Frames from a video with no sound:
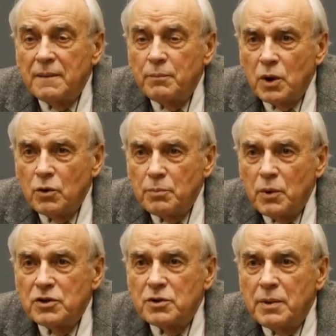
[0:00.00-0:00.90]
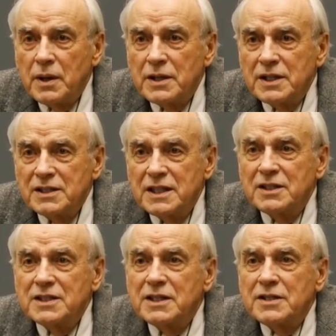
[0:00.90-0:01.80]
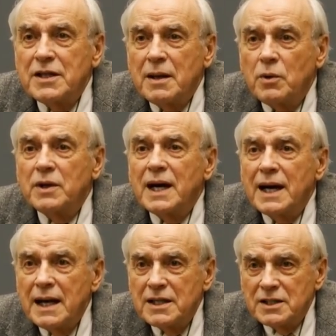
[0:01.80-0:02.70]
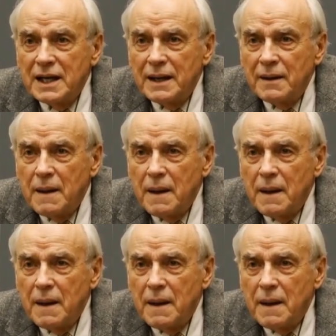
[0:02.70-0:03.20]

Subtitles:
Both possibilities exist simultaneously,